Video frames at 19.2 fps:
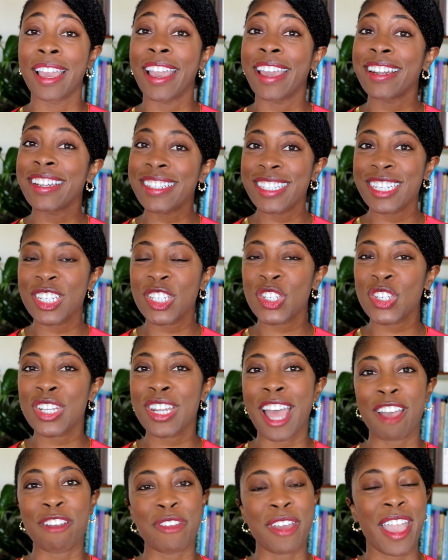In addition,
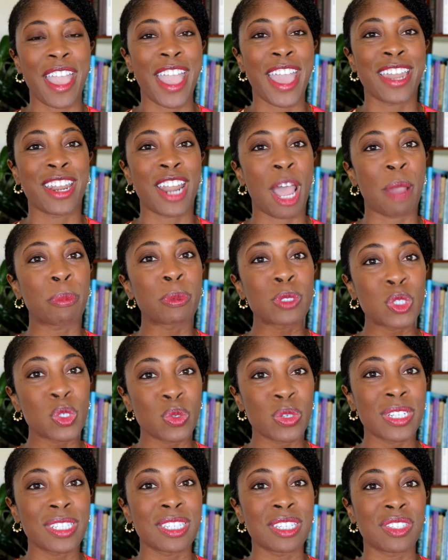I've had an
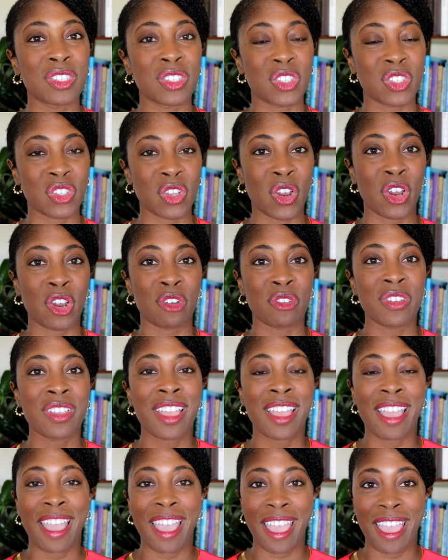opportunity to serve
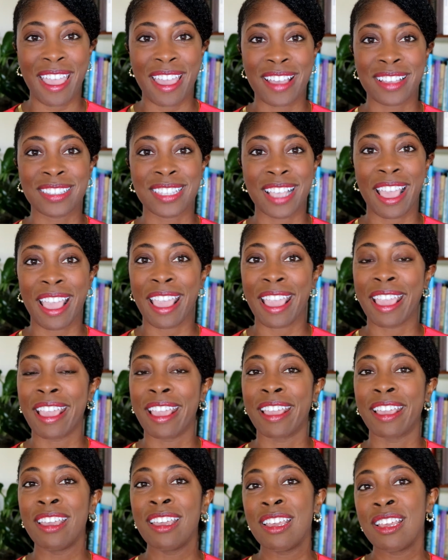as
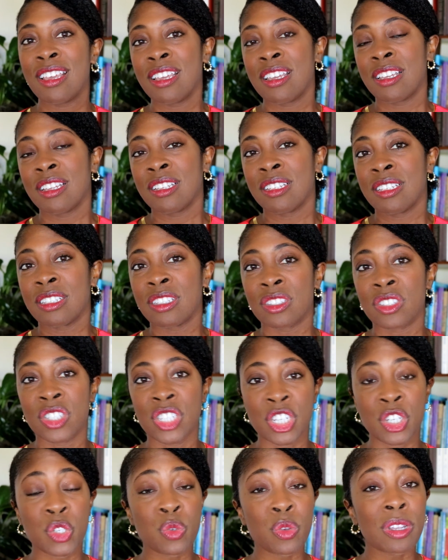a
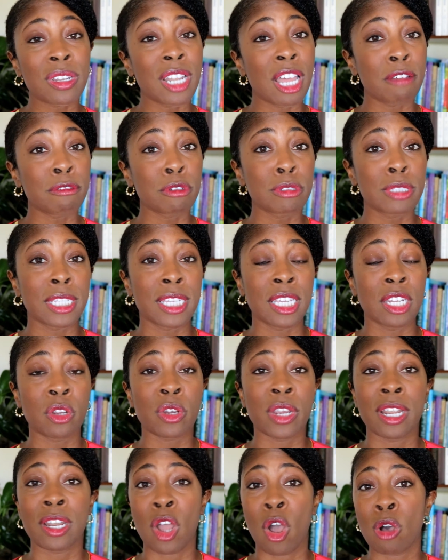district level
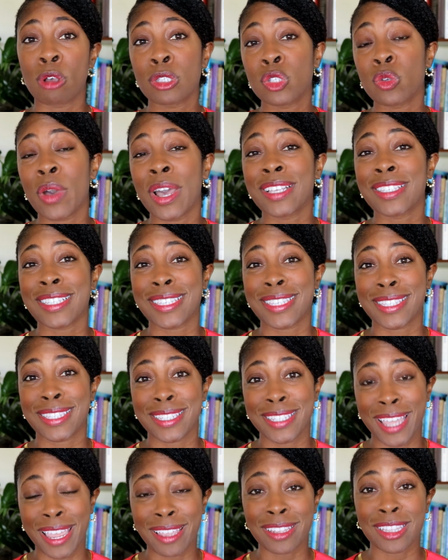leader and also as a
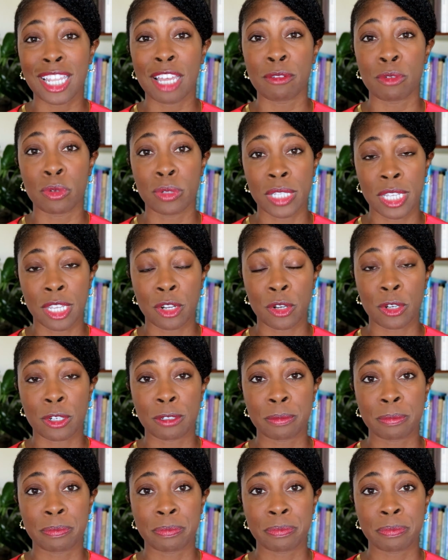state level leader.